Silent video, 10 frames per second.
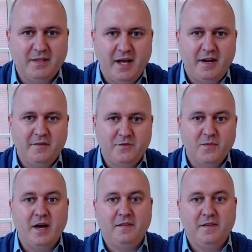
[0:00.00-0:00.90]
get a lot of
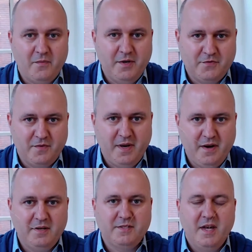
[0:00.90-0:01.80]
direct outreach from
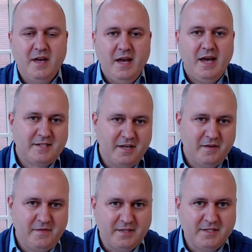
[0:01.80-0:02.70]
parents
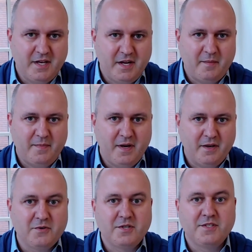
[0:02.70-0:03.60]
asking if they can set up
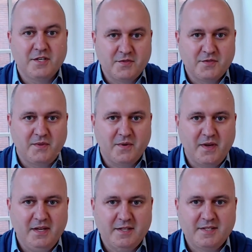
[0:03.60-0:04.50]
uh, coaching sessions with their
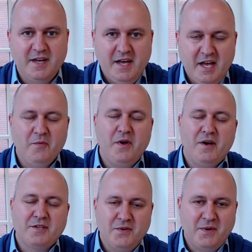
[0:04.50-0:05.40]
kids. And we
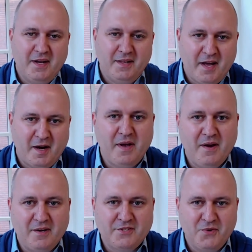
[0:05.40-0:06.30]
also get a lot of
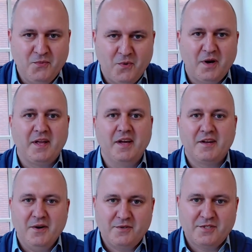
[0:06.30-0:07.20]
parents who want to get
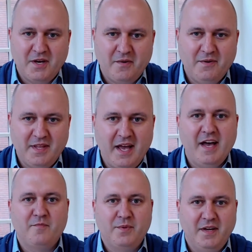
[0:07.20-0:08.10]
coached so that way when they
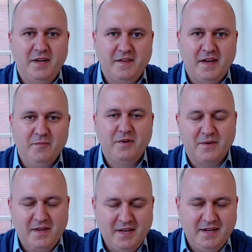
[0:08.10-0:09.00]
have playtime with
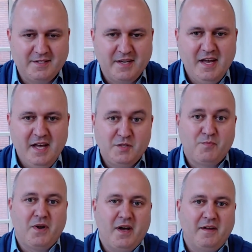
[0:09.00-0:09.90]
their kids,
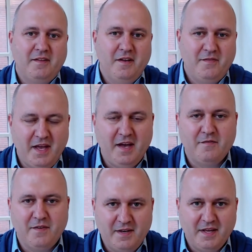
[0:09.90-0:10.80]
it's productive and they
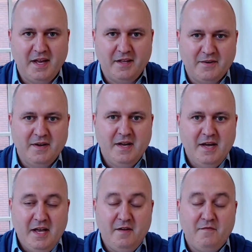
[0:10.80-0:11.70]
have fun together.
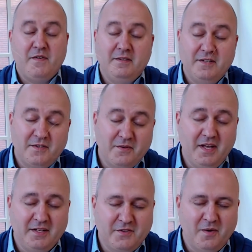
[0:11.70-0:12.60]
And frankly, so their
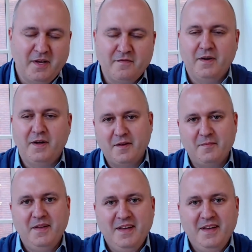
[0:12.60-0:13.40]
kids don't make fun of them.